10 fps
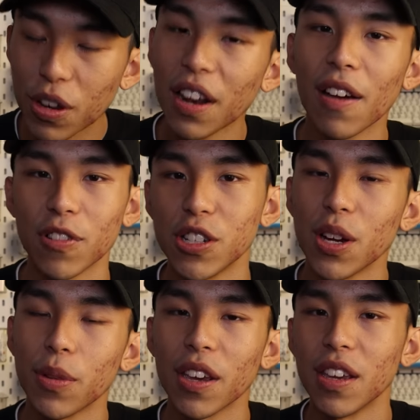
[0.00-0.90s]
you can have the
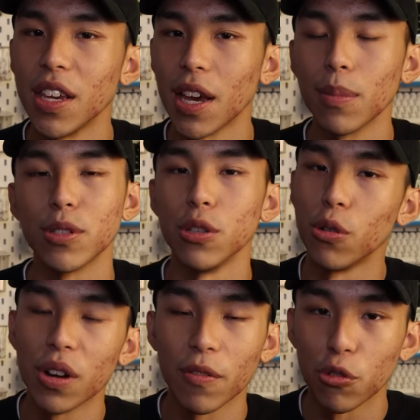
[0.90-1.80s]
GMK keycaps, you
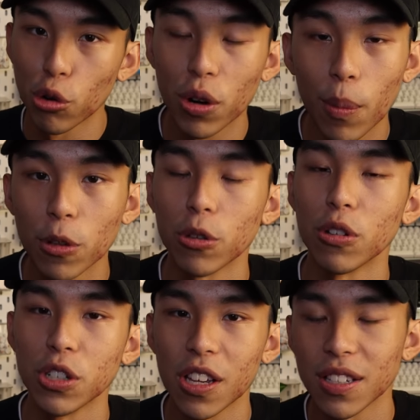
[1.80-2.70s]
don't have to throw them onto
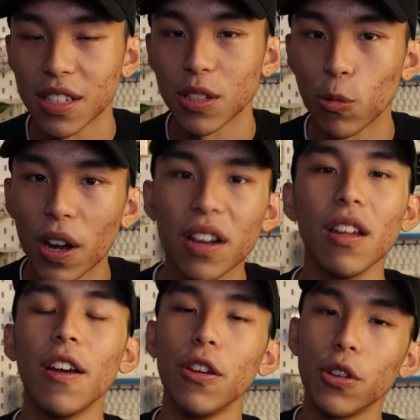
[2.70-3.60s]
your GK61,
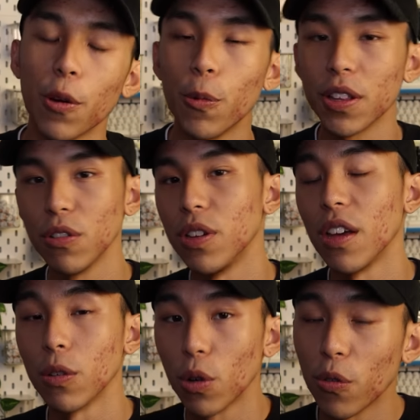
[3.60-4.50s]
you can wait till you
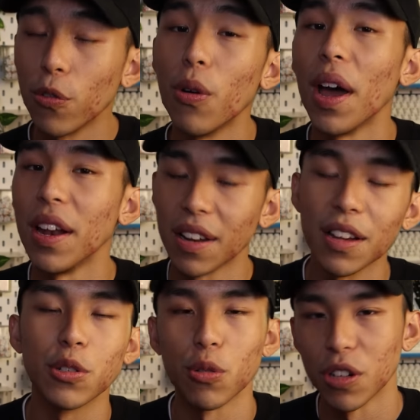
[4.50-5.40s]
get your Tofu and
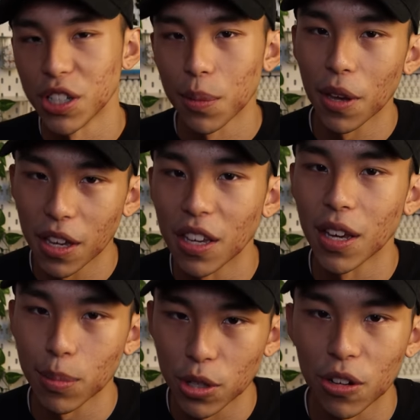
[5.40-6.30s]
then throw the GMK
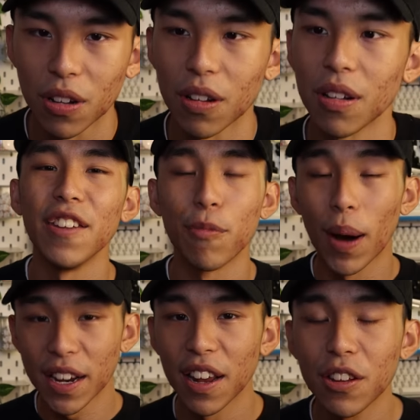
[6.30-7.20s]
keycaps on. And if
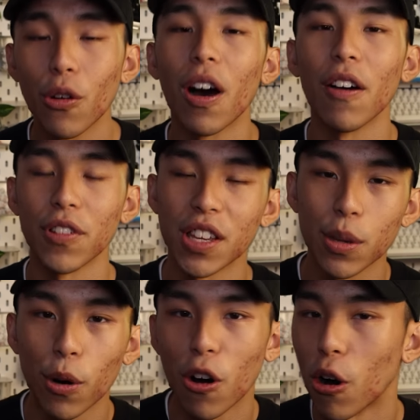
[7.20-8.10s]
by then you're out of the
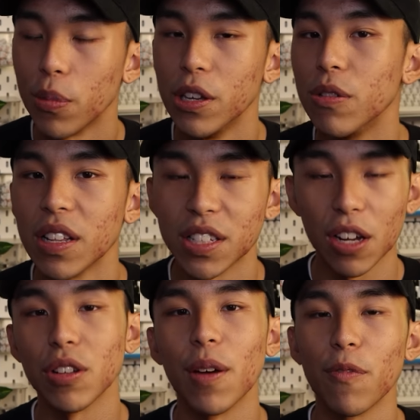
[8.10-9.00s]
keyboard hobby, you can
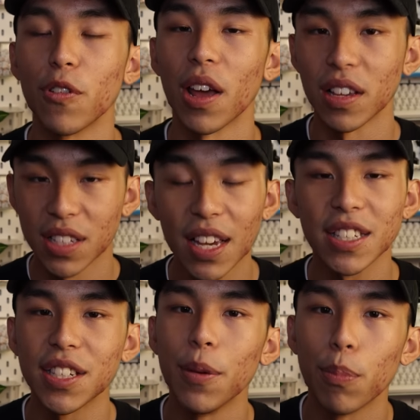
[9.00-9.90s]
sell them for the
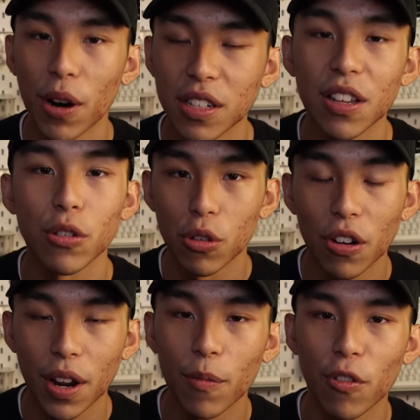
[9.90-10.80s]
exact same price that you
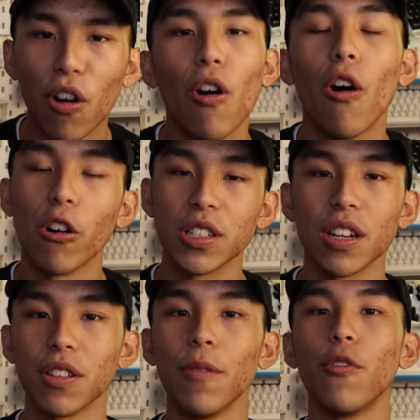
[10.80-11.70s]
got them for or
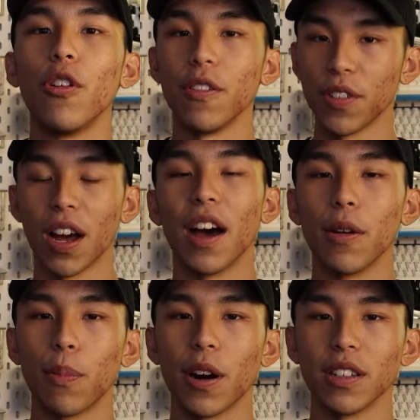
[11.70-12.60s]
sell them for an even
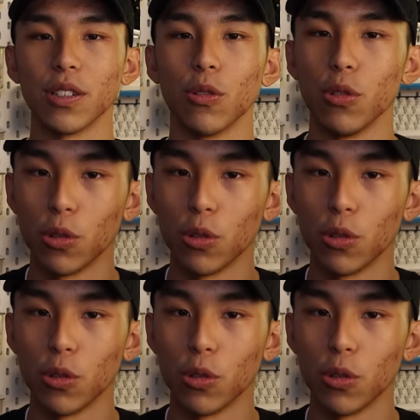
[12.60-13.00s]
higher price, so you